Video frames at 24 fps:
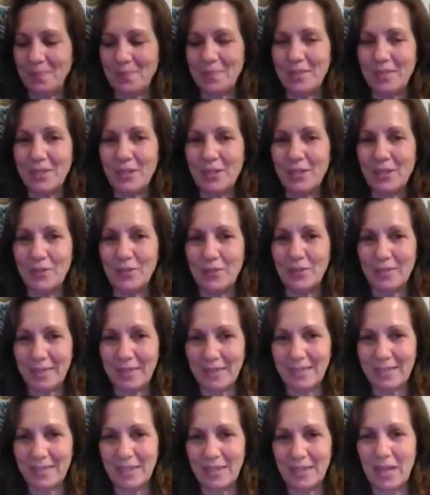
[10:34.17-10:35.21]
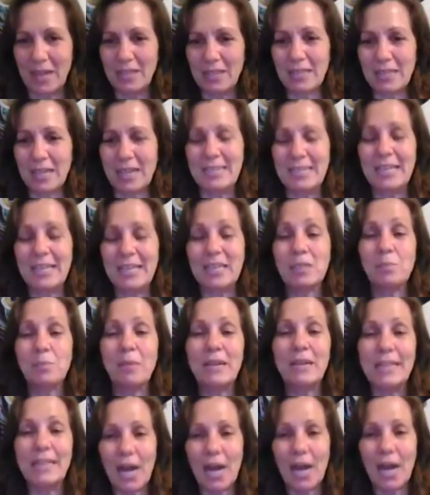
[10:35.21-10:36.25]
so, I, I guess
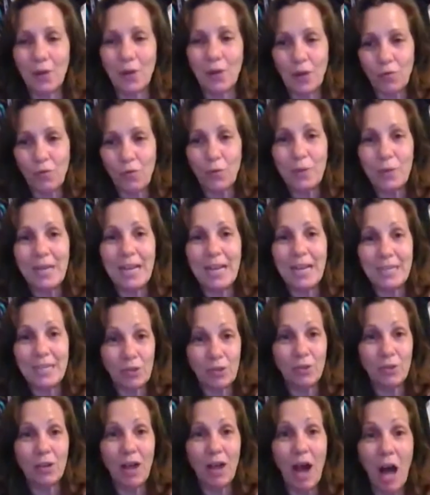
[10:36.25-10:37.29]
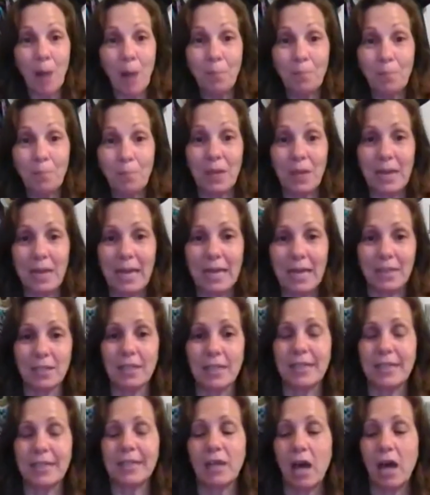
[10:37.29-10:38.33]
by now everyone has your cup and
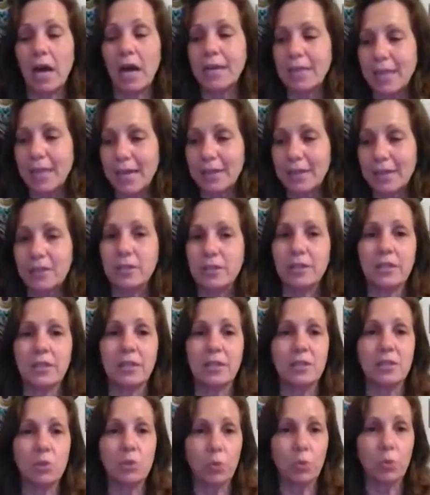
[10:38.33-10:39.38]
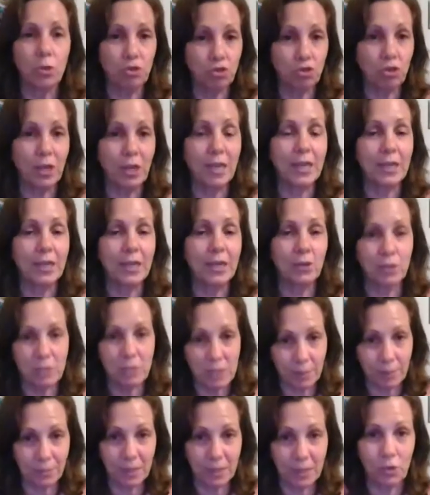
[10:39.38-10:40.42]
like a necklace or a chain or
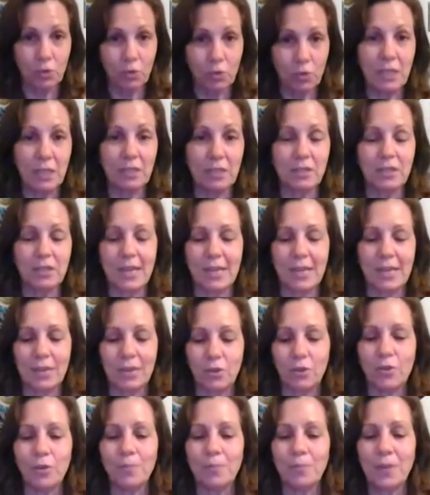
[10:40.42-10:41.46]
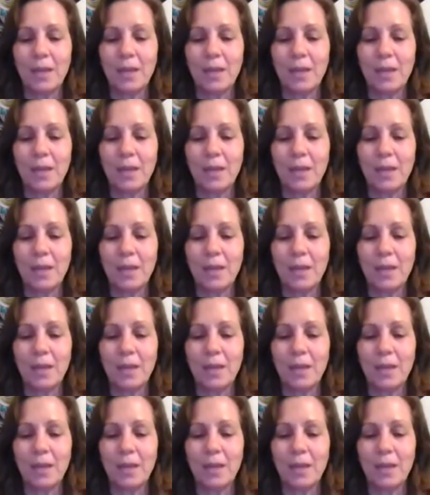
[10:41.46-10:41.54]
something you can dangle.